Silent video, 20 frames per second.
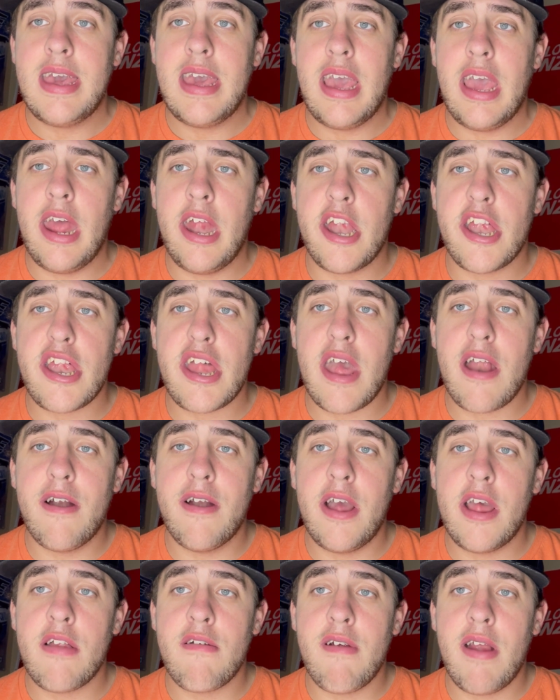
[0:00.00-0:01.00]
And
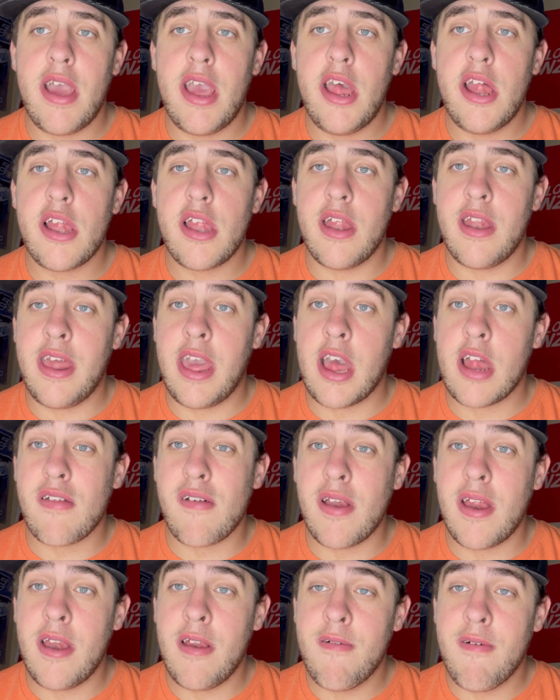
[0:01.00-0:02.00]
Saturday's race, the
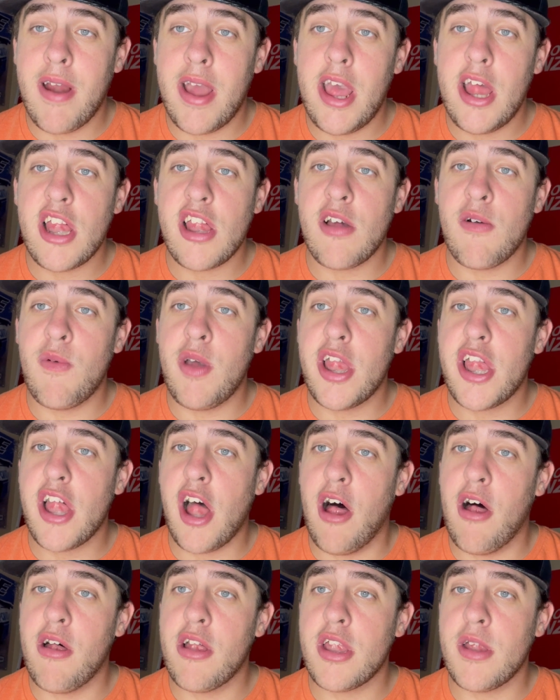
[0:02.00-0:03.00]
Xfinity race, we
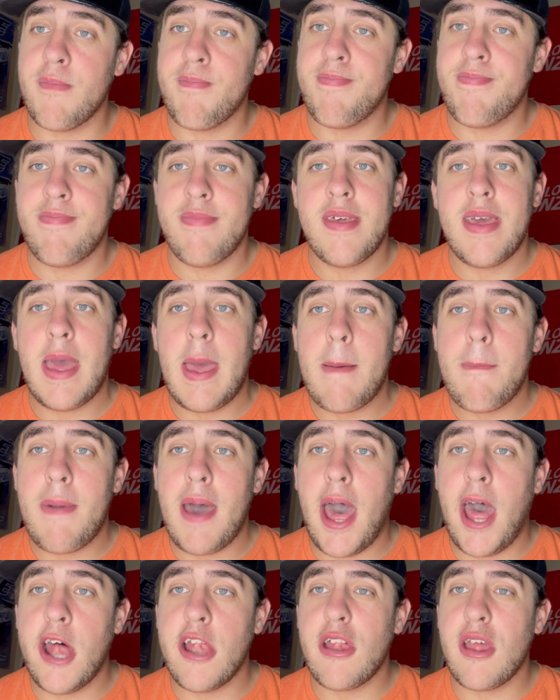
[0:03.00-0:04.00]
saw some
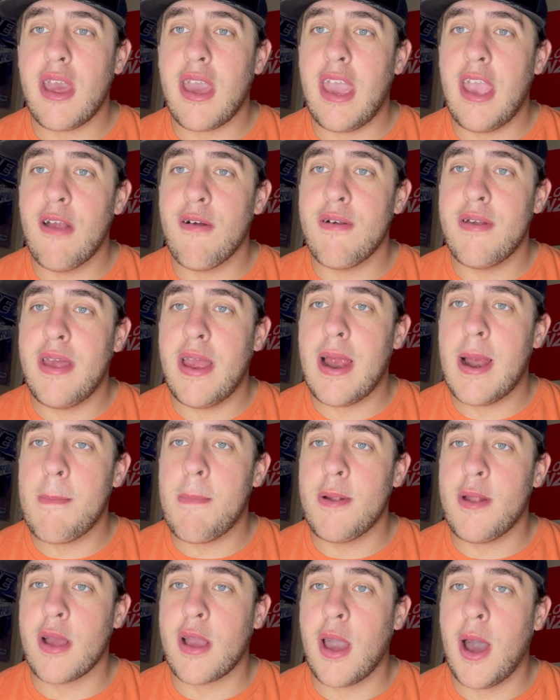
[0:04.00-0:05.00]
passing here and there,
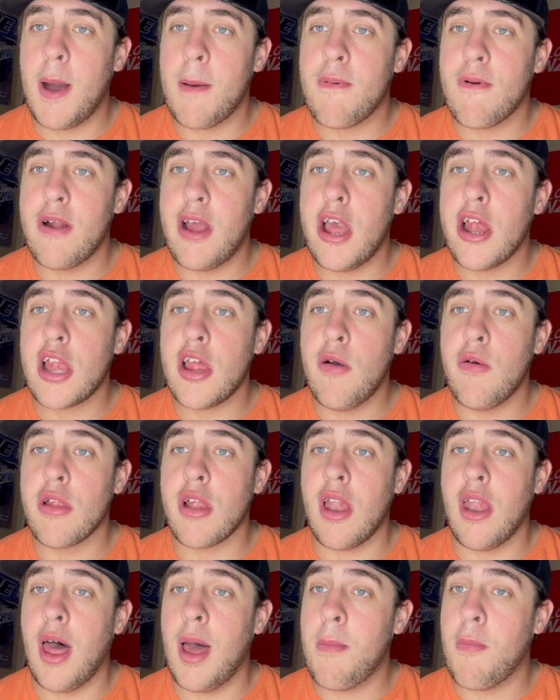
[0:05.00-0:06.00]
but the Cup race, it was
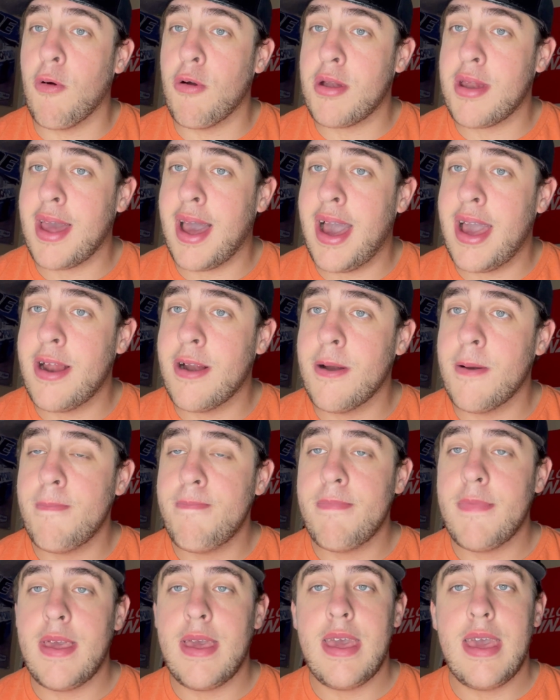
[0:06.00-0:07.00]
a lot more tighter,
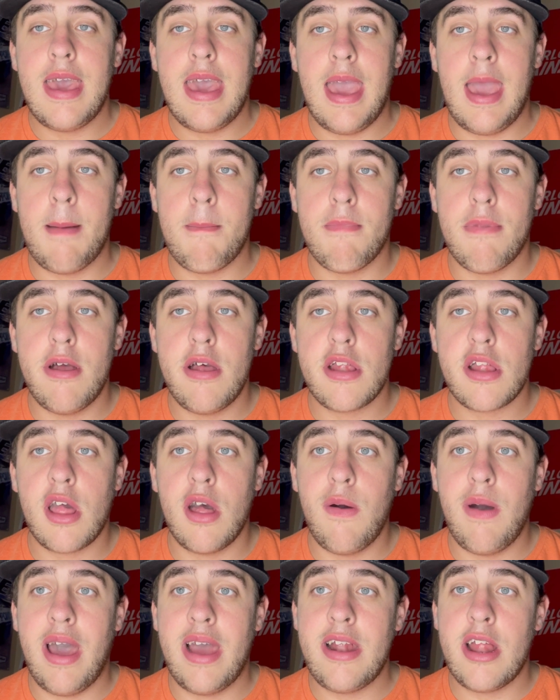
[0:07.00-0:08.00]
and
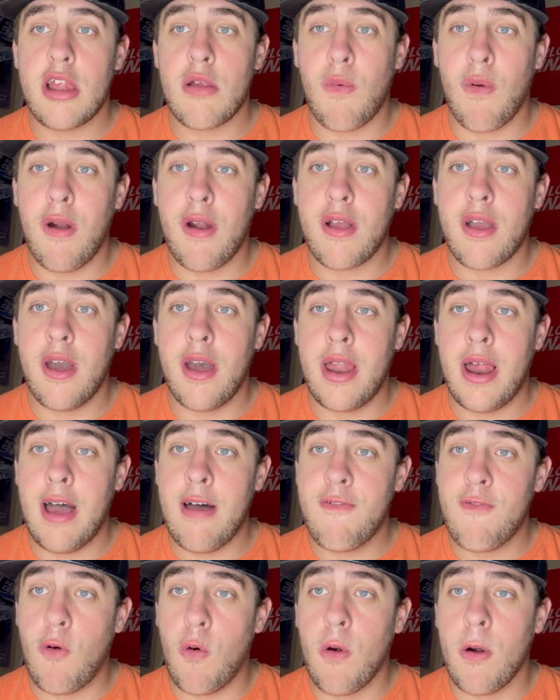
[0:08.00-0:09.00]
Briscoe had his work cut
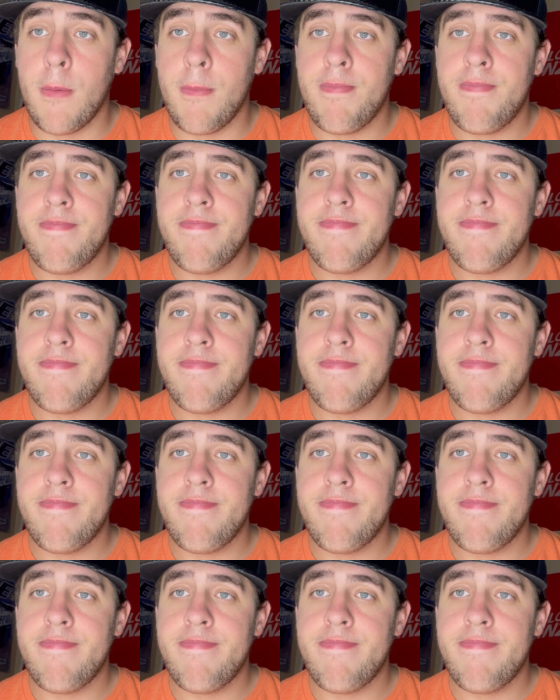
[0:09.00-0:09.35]
out for him.